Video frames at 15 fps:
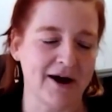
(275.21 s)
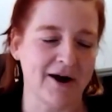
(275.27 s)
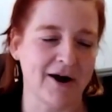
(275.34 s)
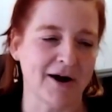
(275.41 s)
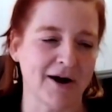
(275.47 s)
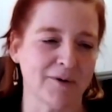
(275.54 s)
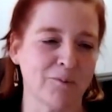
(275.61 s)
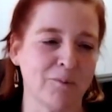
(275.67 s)

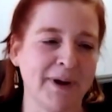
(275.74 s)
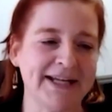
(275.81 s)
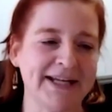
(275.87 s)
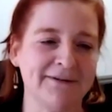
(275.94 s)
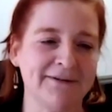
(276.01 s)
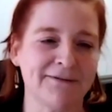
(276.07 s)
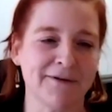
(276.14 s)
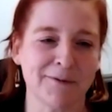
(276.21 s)
are
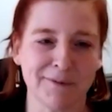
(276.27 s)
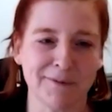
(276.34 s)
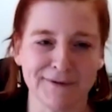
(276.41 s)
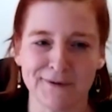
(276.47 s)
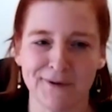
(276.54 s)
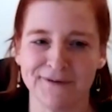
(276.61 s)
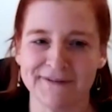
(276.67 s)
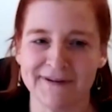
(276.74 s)
waiting for the
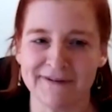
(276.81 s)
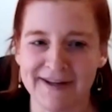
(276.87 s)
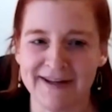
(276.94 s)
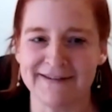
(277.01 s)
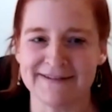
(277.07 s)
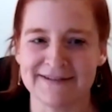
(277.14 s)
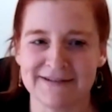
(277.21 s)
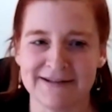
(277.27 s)
results of
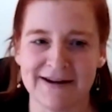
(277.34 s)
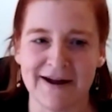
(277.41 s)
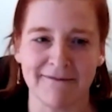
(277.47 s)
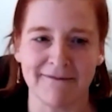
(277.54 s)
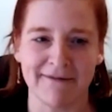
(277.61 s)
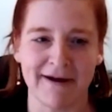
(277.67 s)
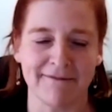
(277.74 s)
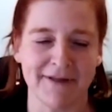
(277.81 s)

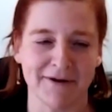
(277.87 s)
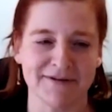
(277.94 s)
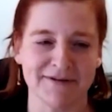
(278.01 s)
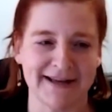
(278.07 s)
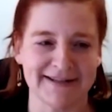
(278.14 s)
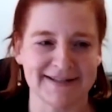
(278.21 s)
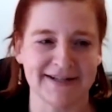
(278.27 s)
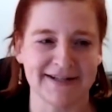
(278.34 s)
their
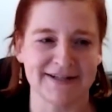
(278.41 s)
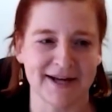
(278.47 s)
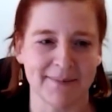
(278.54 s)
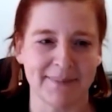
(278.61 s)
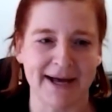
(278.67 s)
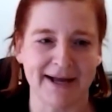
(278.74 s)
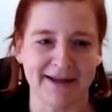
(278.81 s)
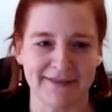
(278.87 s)
testing to
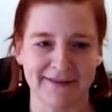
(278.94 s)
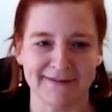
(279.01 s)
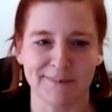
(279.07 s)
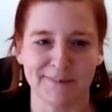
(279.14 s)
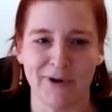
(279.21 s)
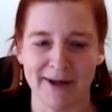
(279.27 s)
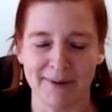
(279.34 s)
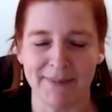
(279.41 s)
come back at this
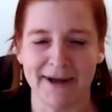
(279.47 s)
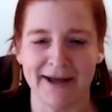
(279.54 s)
point.